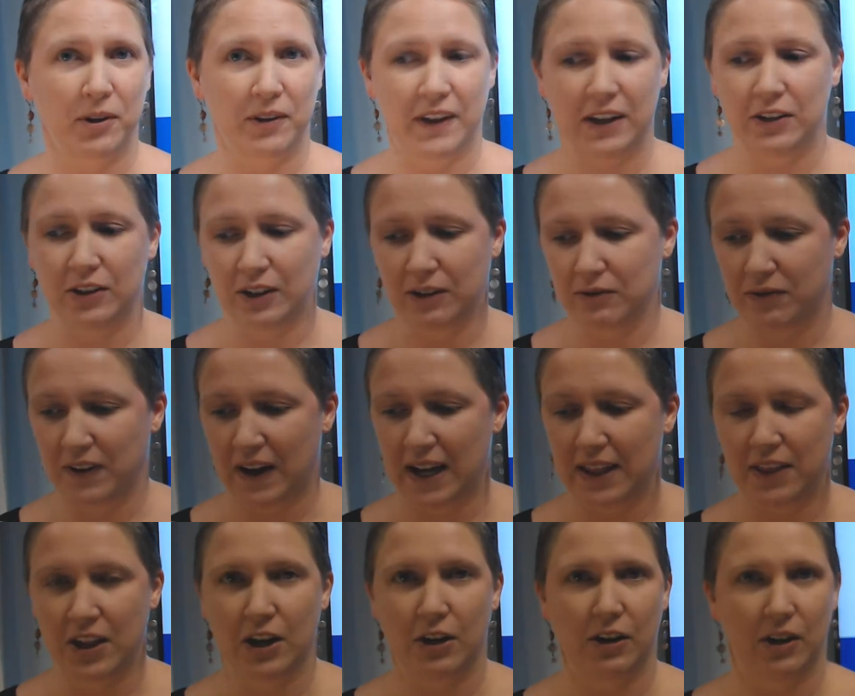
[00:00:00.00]
that you can find
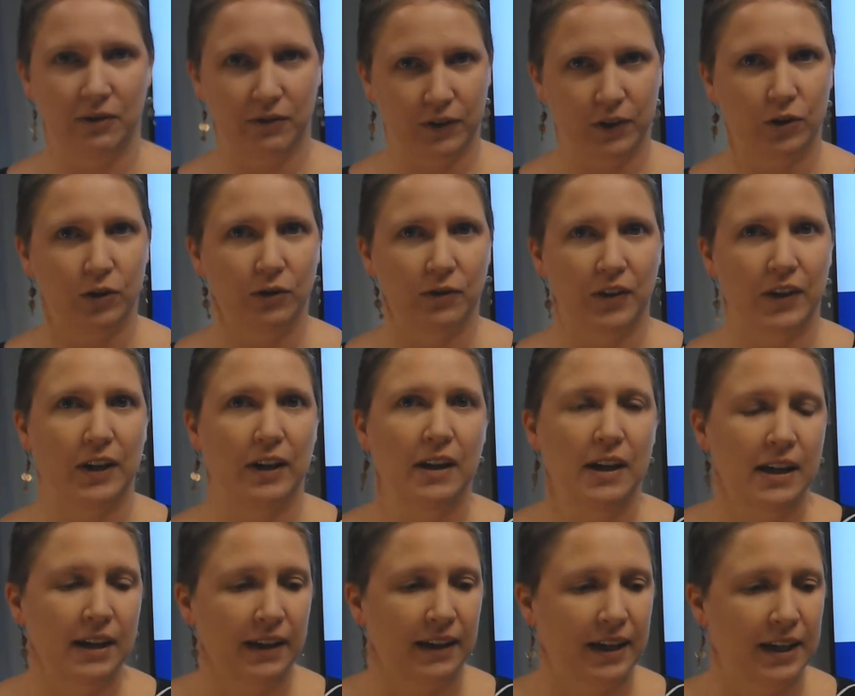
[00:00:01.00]
there and a few of the
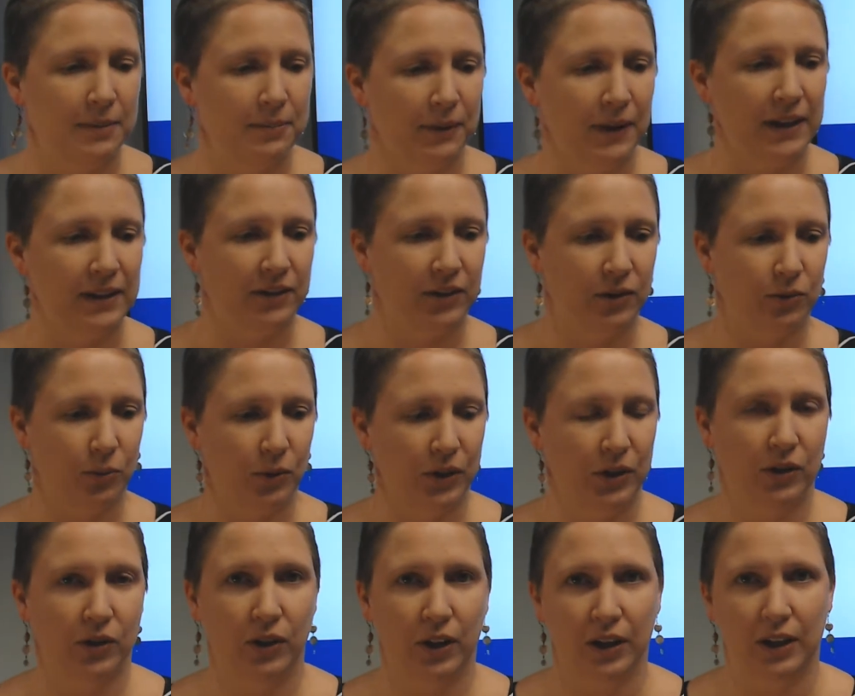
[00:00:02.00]
key places where
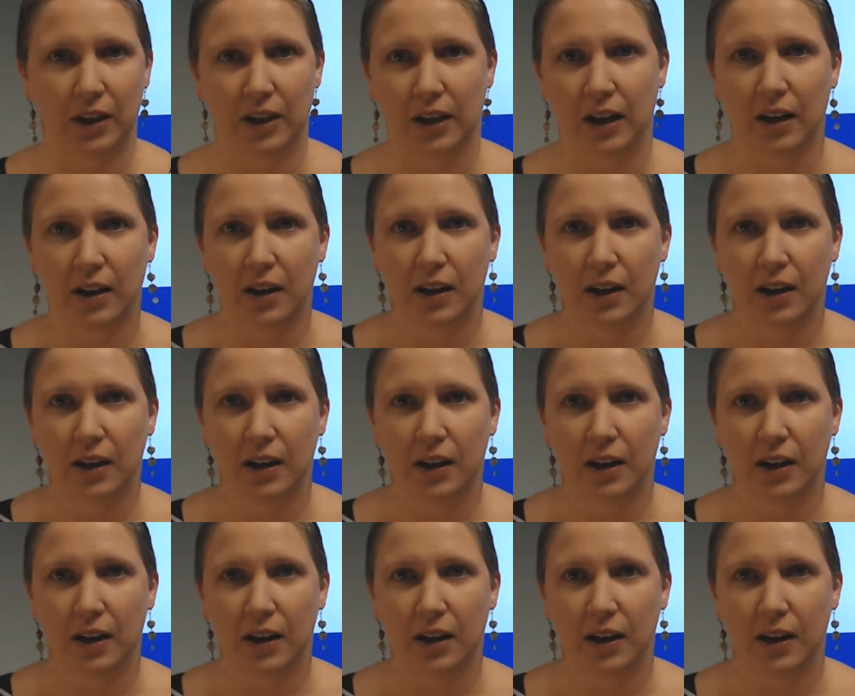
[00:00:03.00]
you can